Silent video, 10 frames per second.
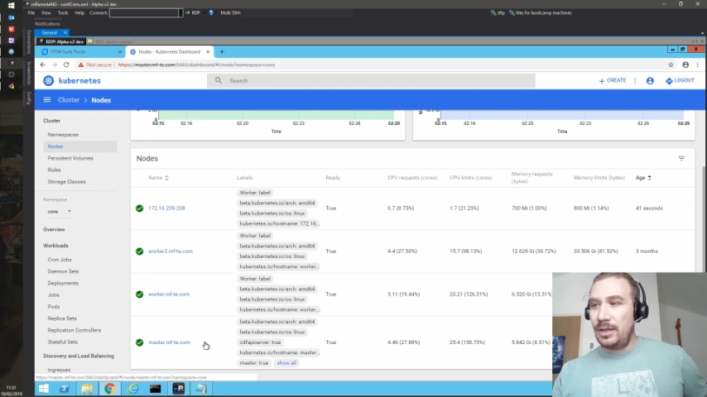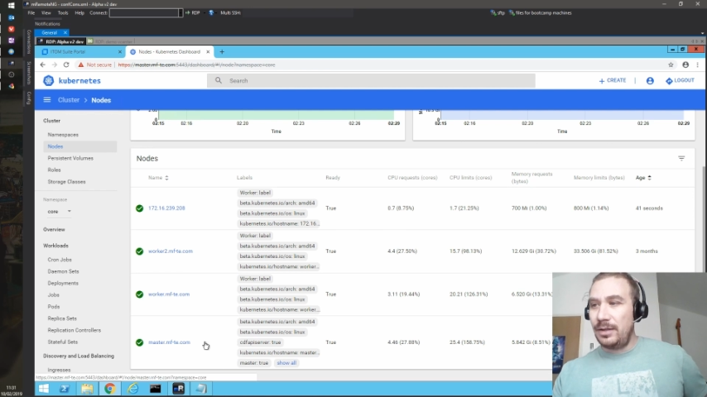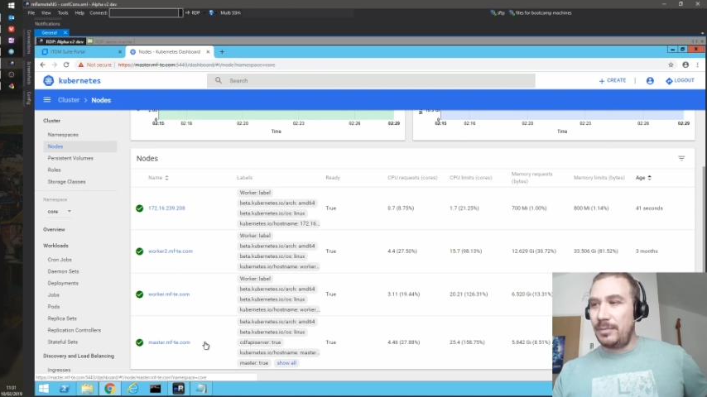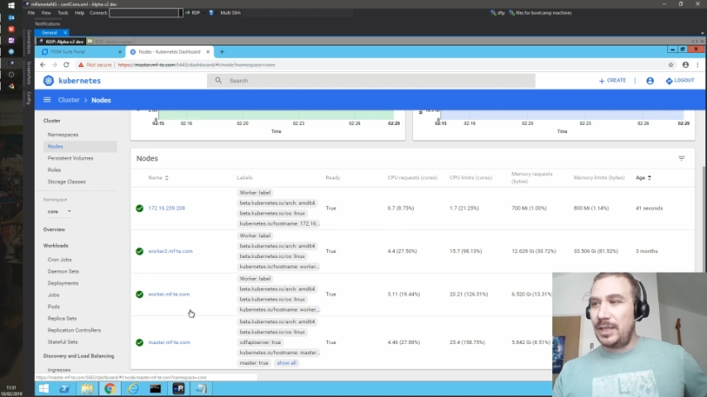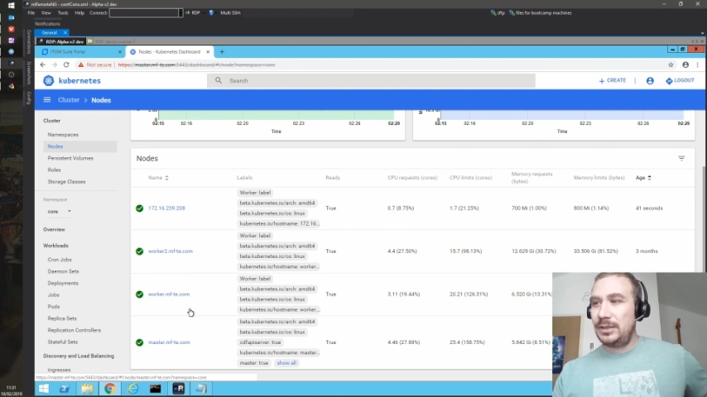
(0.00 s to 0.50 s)

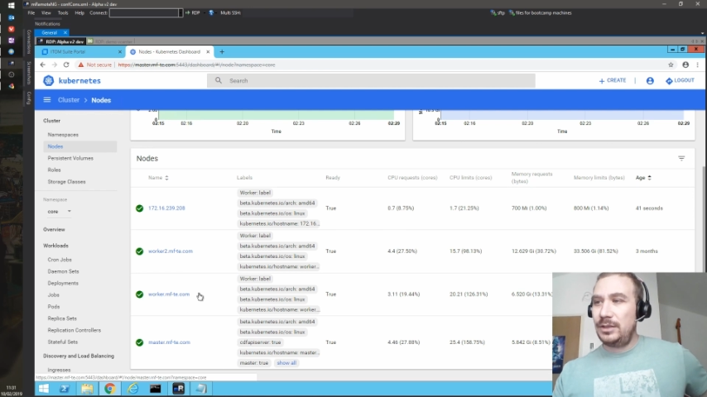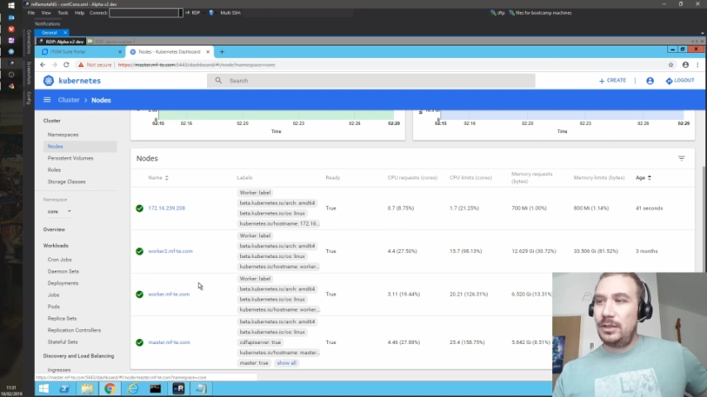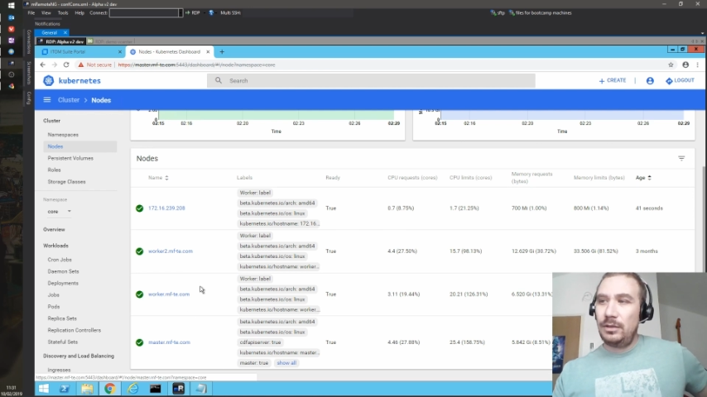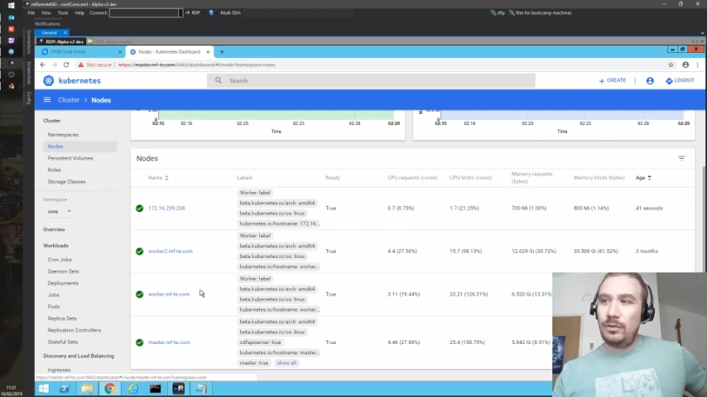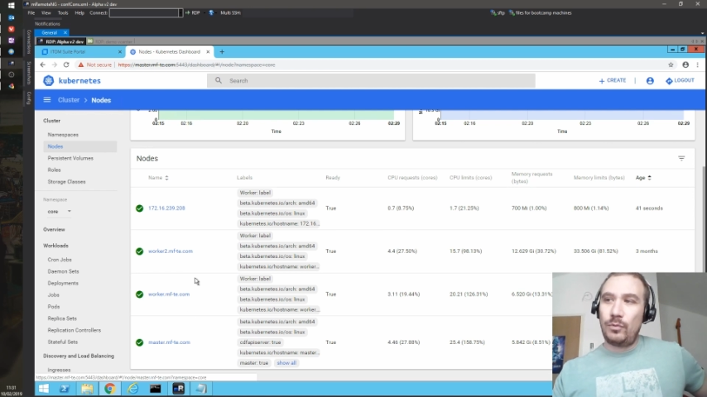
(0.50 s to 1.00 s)
the
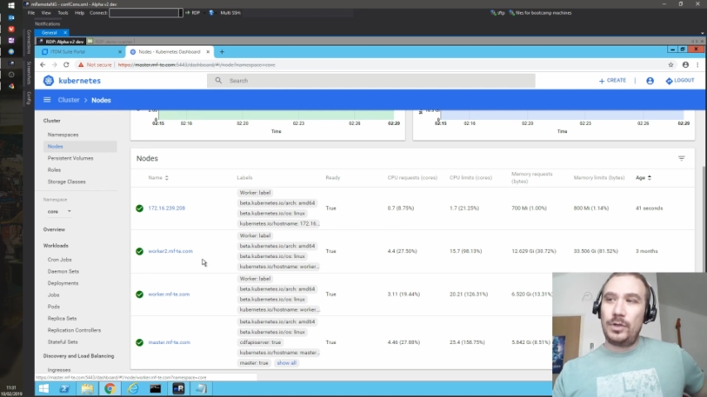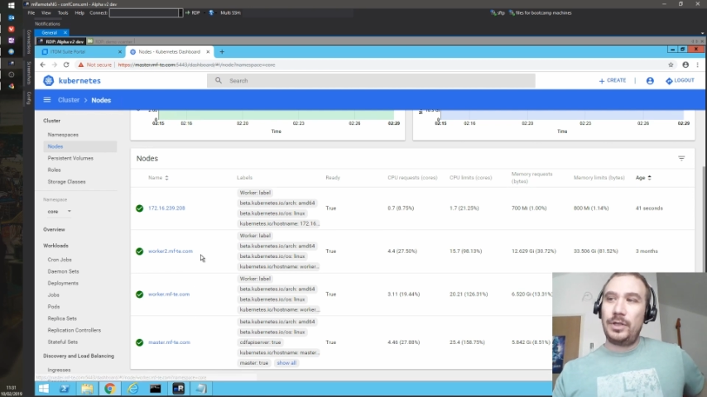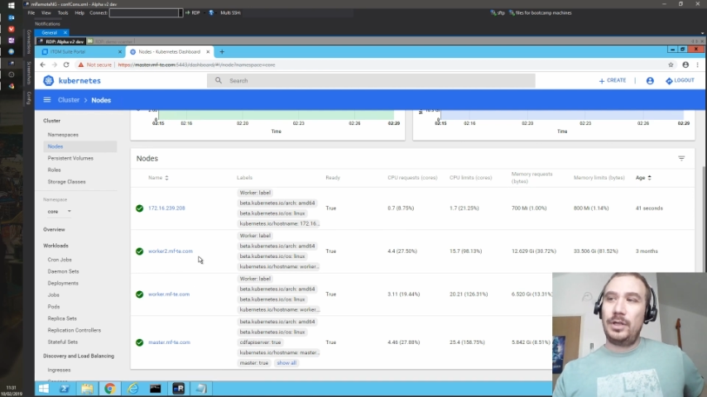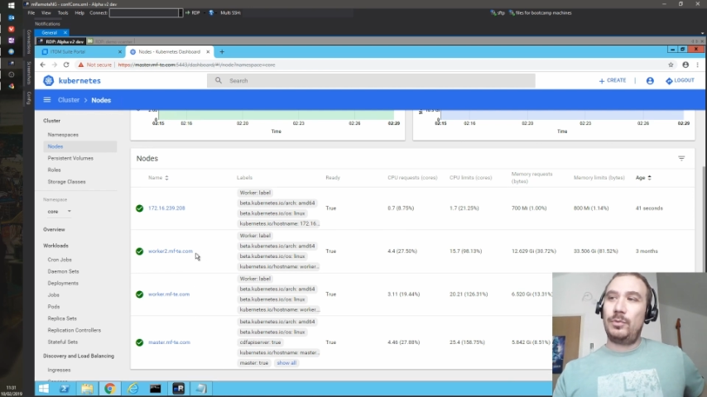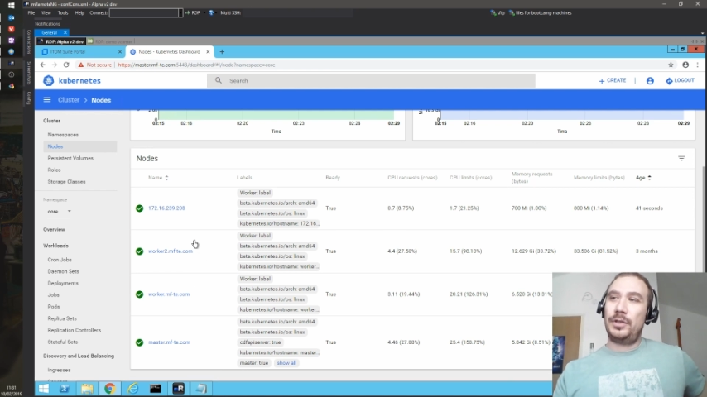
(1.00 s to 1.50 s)
master,
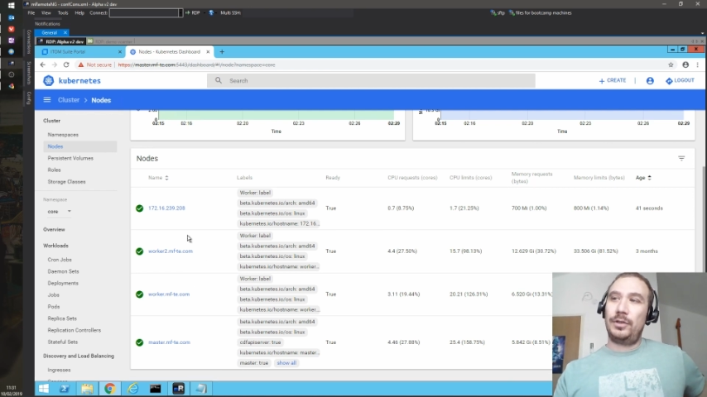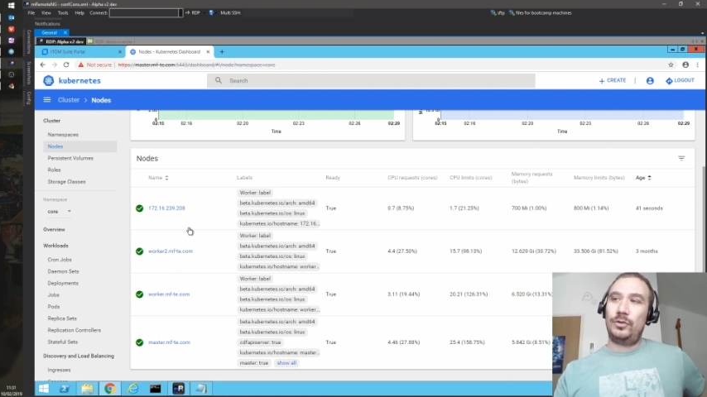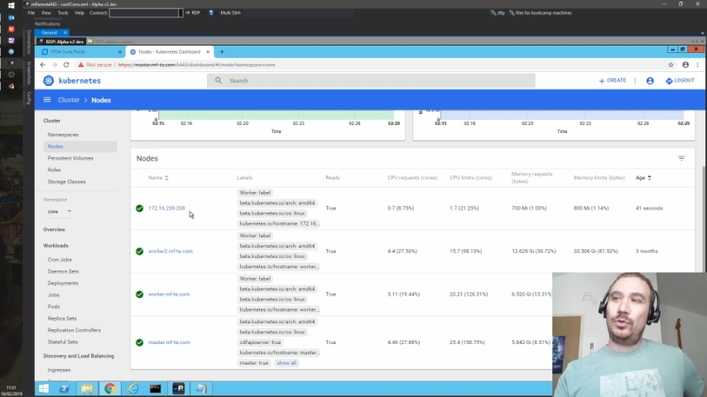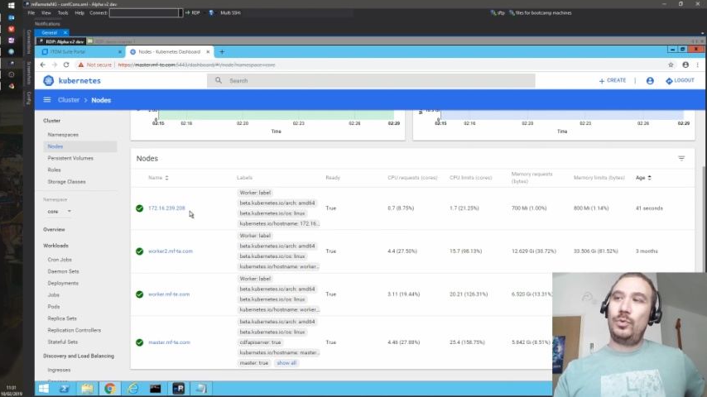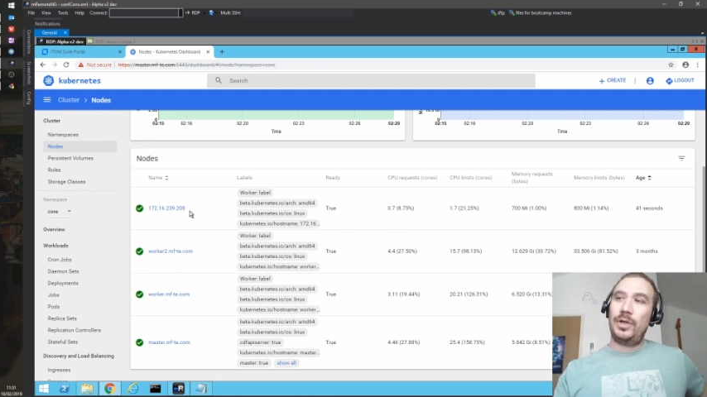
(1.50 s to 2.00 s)
worker, worker
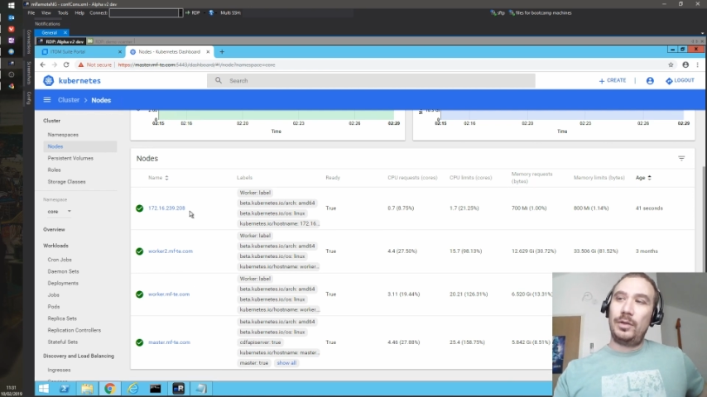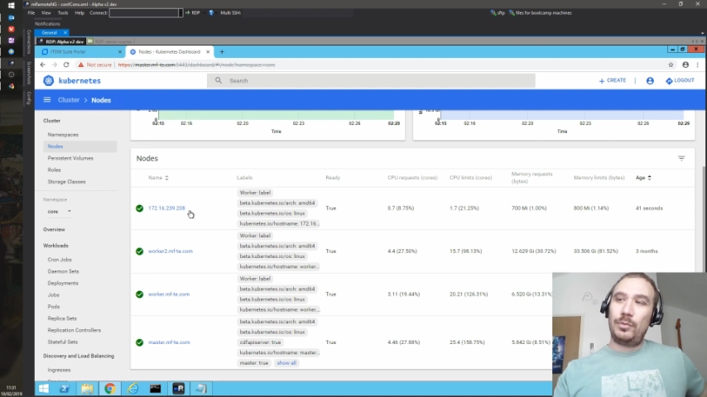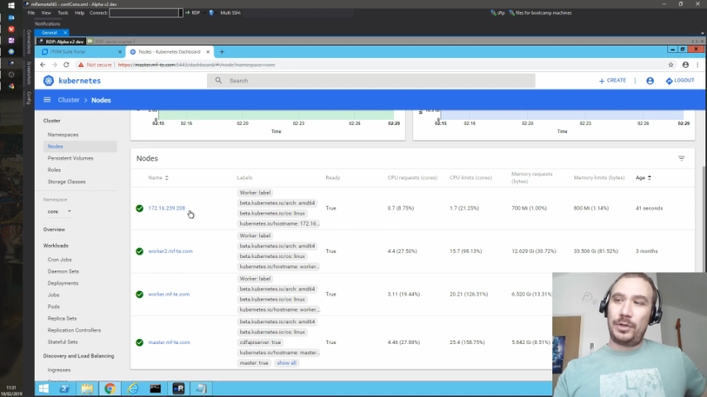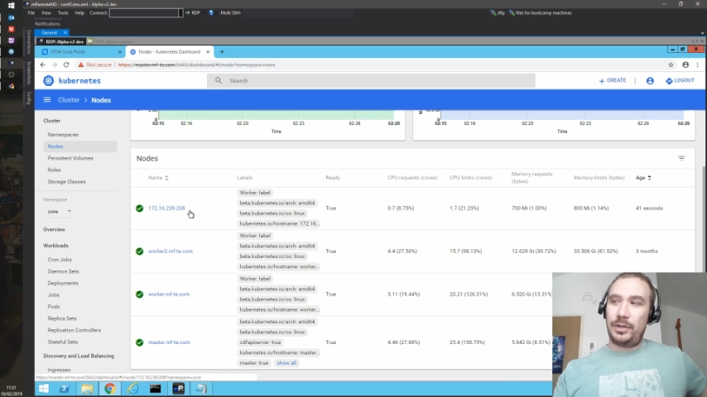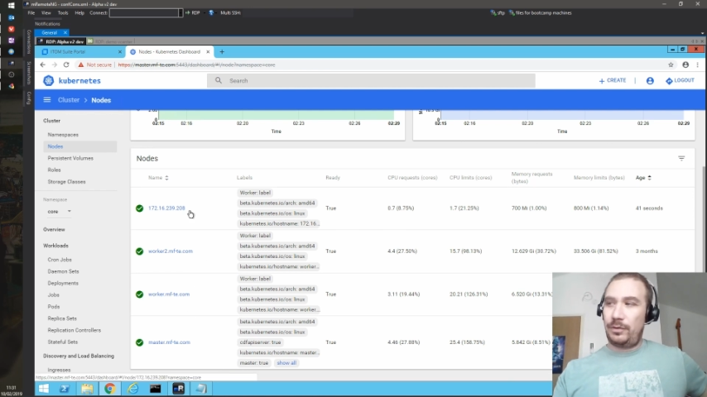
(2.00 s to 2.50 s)
2, and
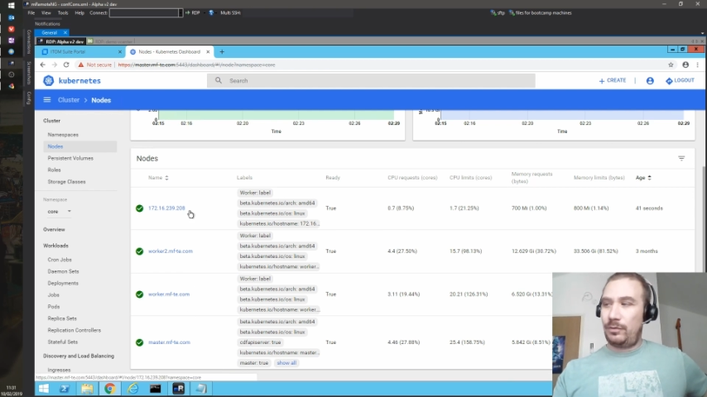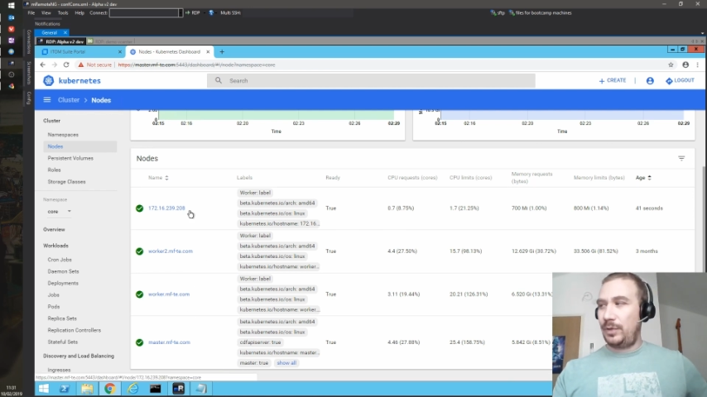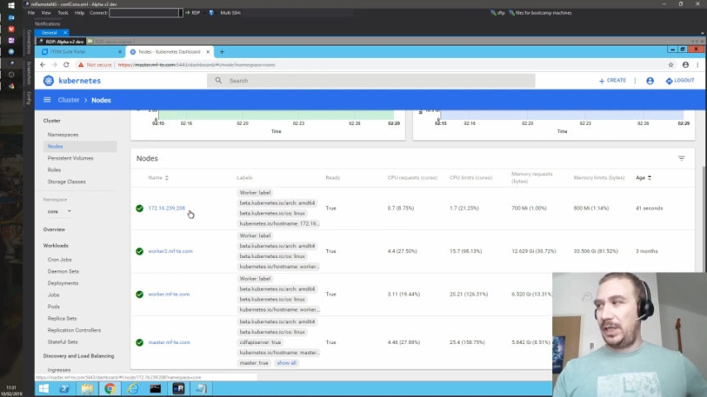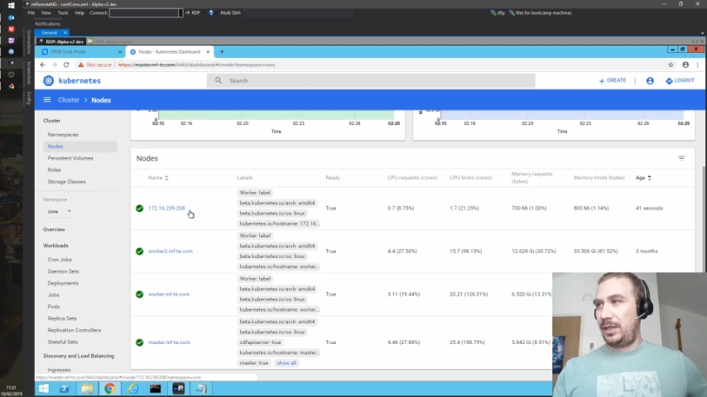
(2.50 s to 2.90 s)
worker 3.